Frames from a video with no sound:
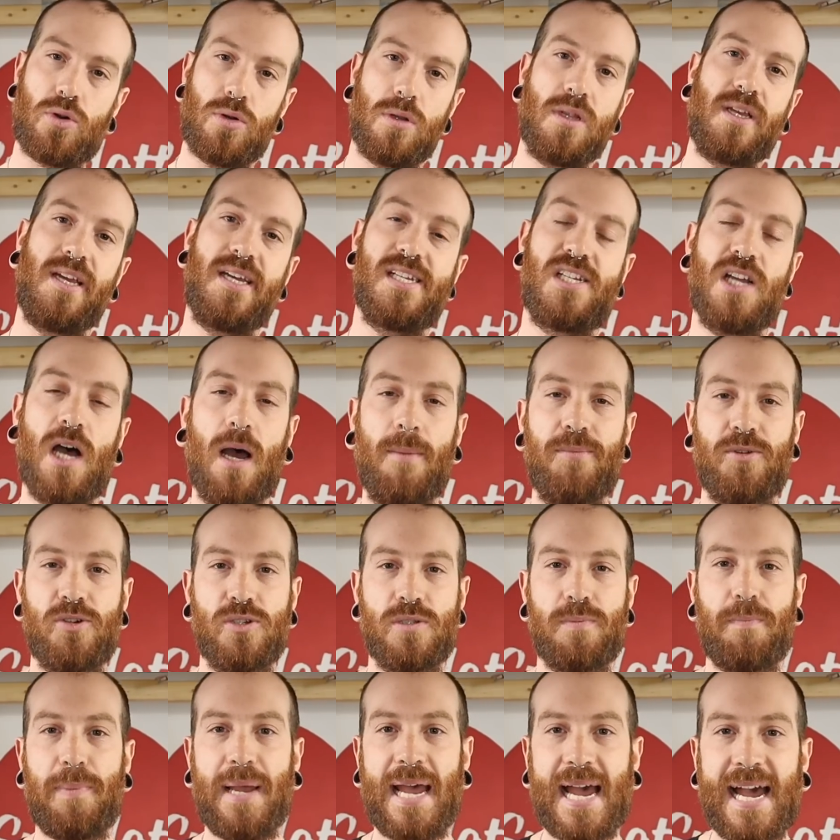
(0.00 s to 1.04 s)
early
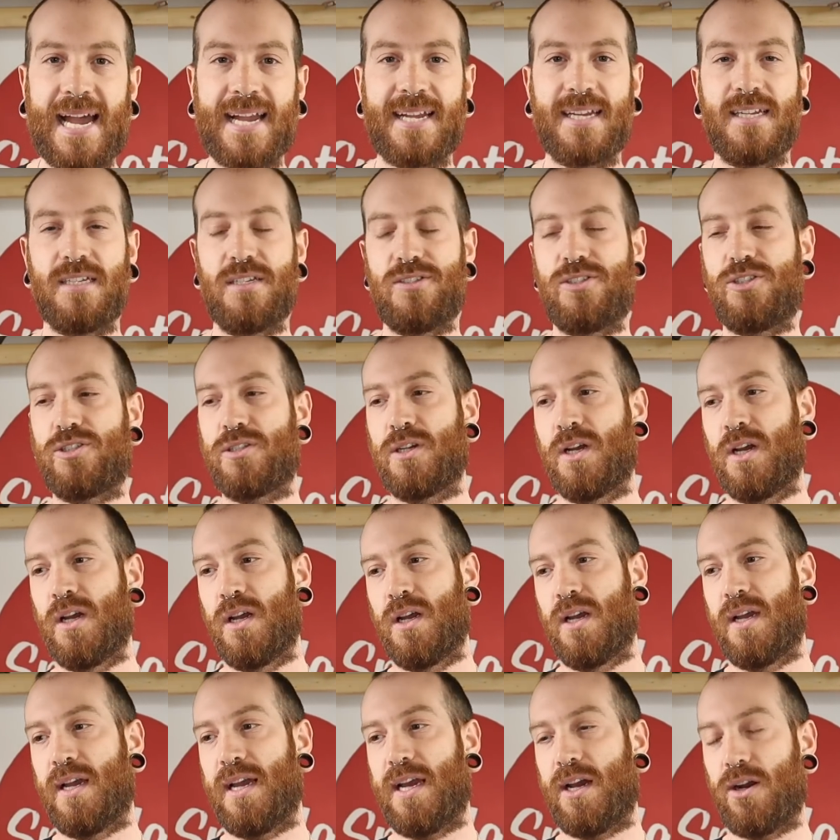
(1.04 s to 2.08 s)
adopters package
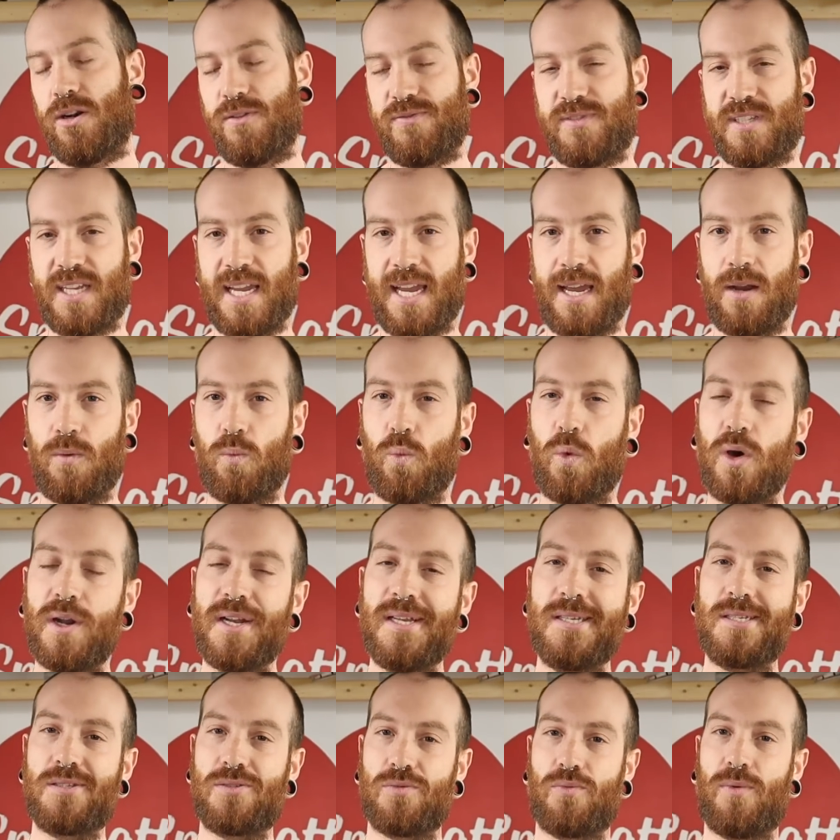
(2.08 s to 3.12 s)
out of 10? What
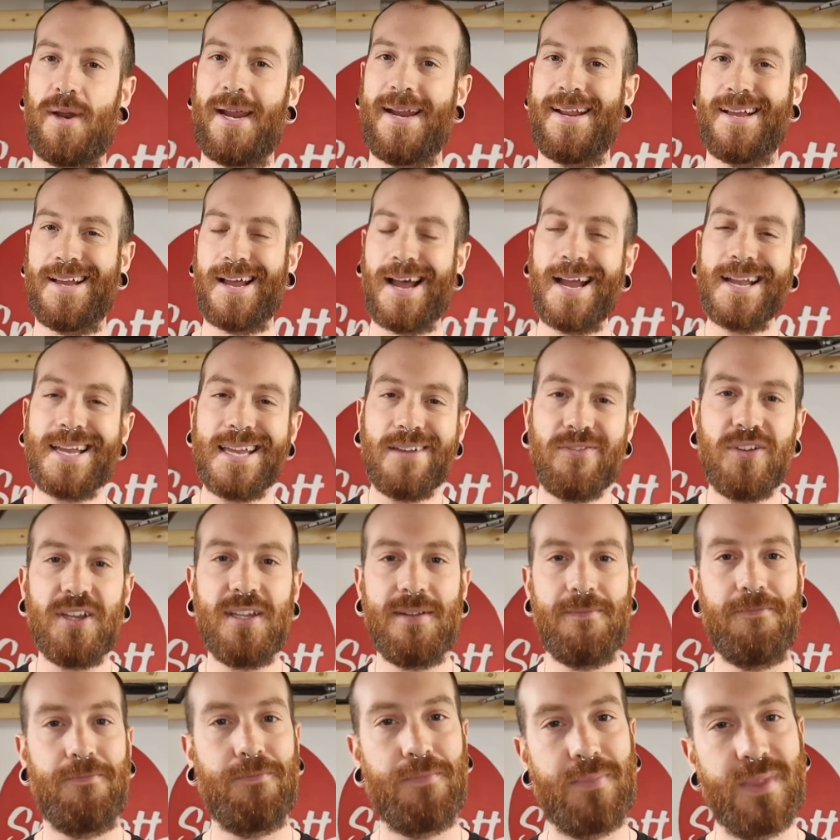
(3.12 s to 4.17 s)
is the rating? I give
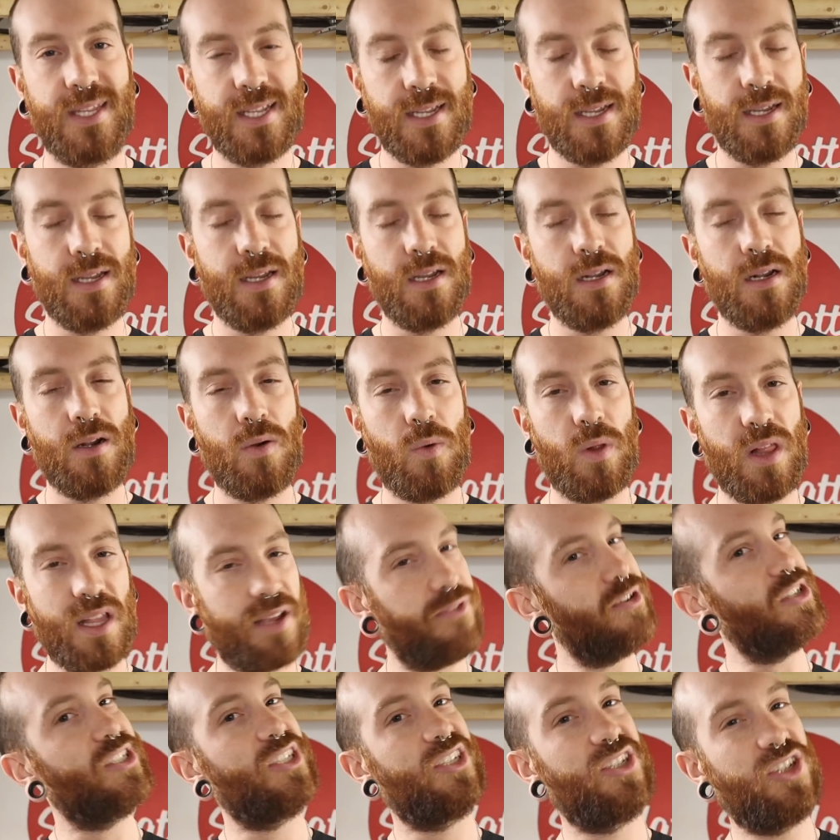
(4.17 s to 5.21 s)
it, well, I
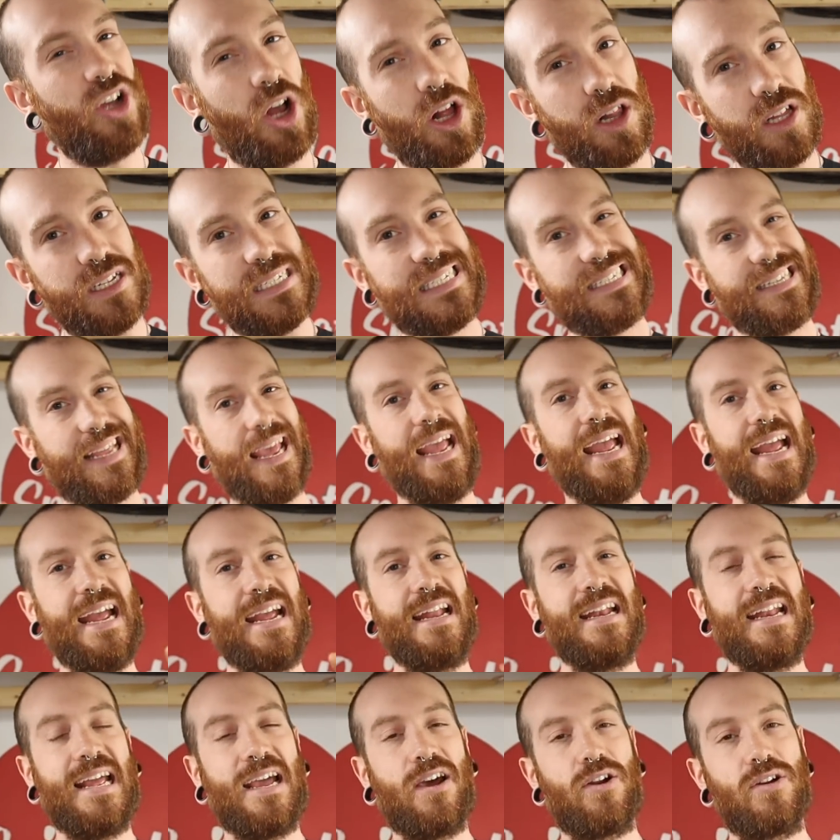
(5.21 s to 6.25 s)
give it a solid
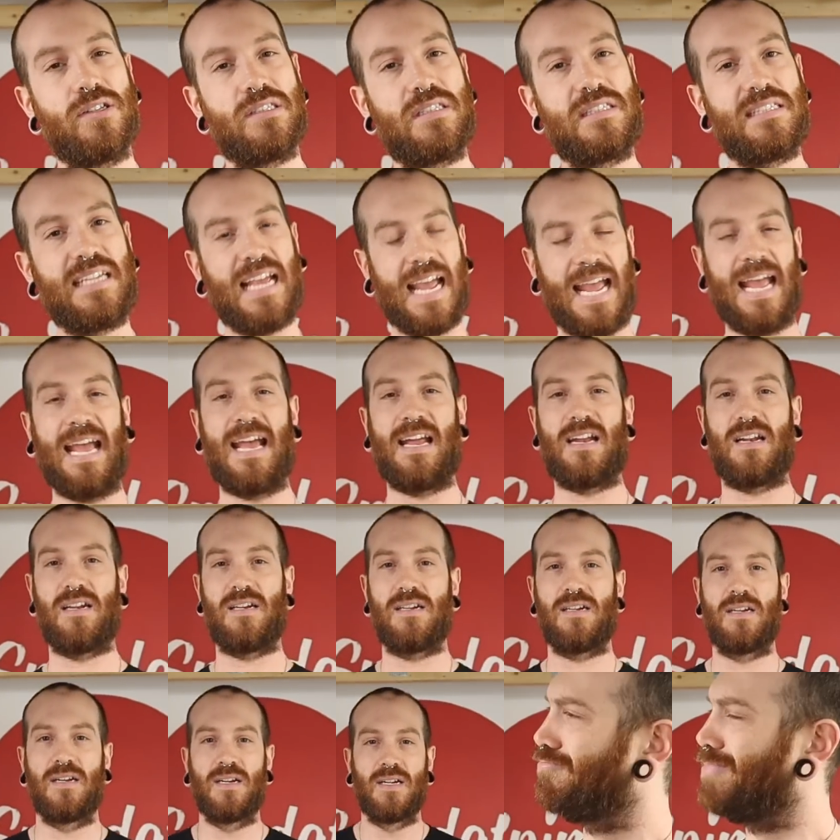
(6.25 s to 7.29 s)
10 out of 10
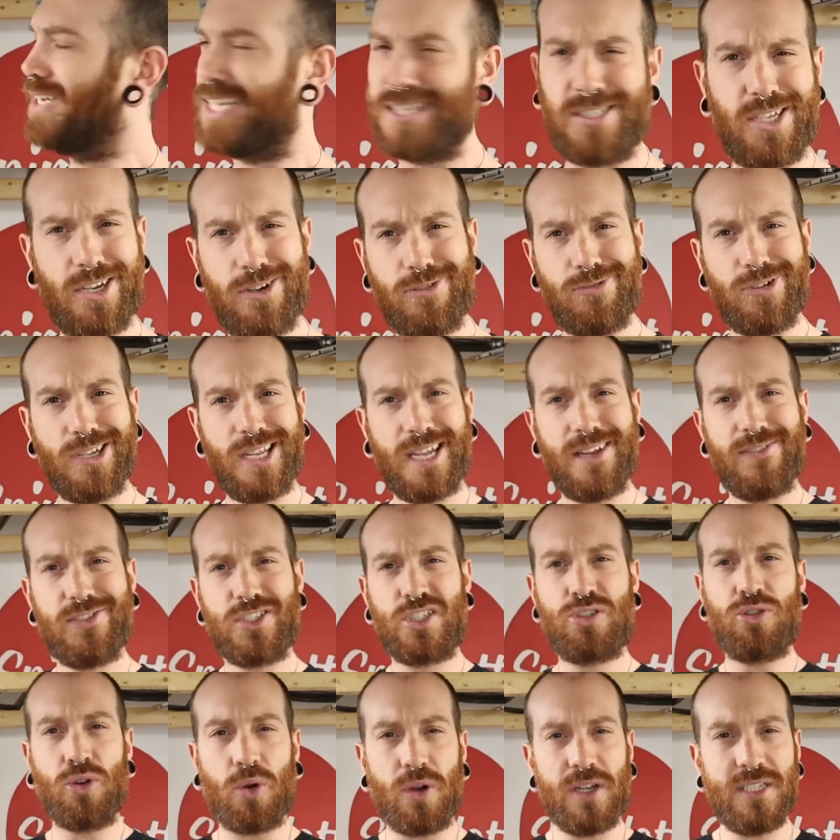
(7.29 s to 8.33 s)
because you don't really have a
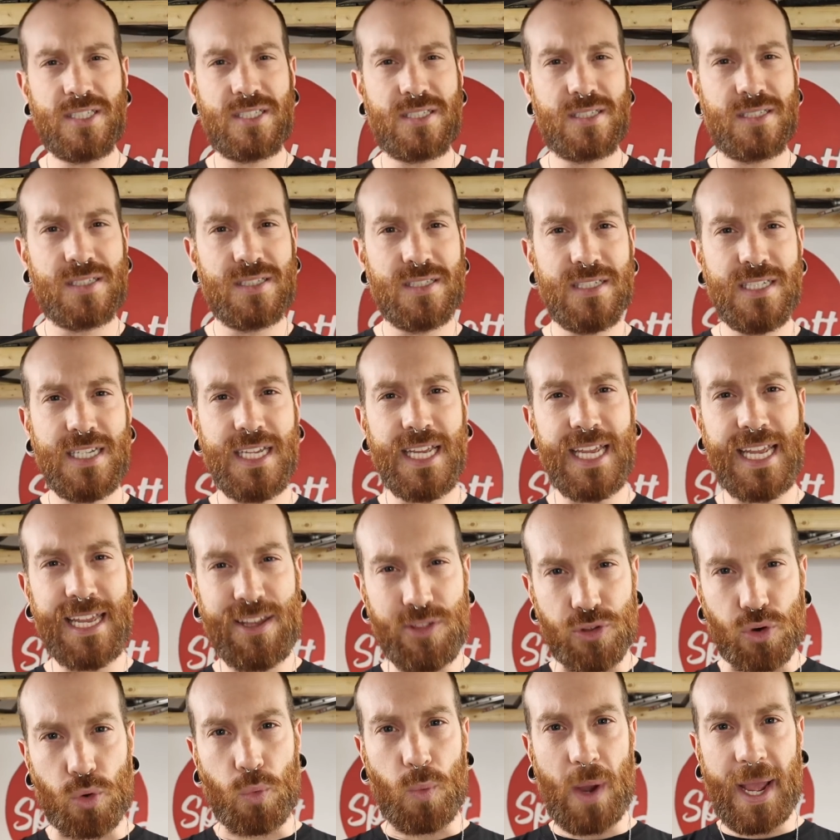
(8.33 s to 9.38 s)
choice
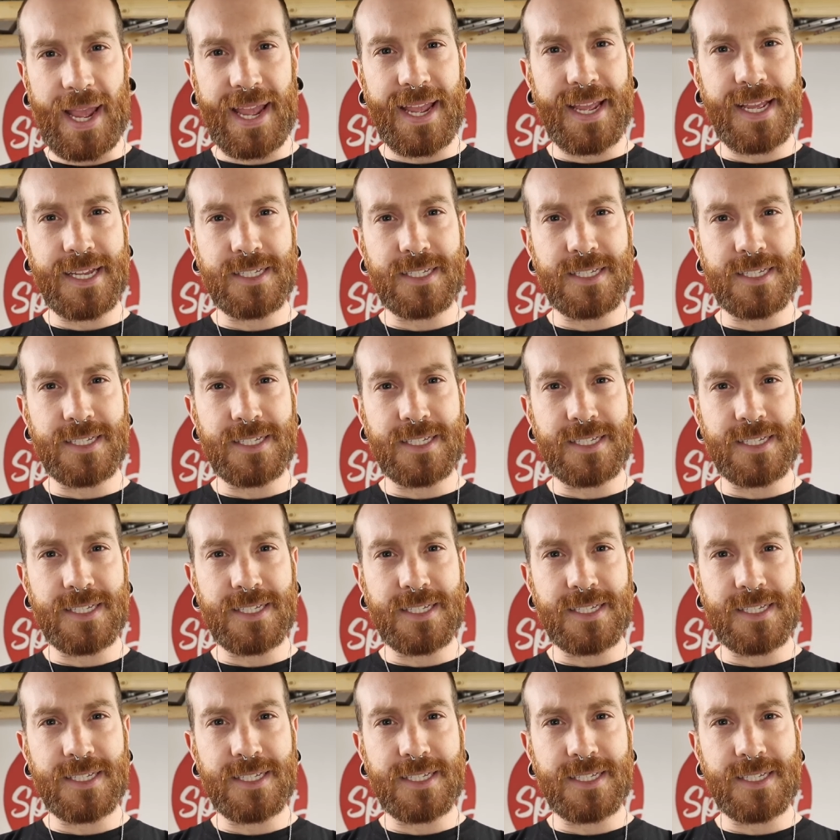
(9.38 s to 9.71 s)
either way.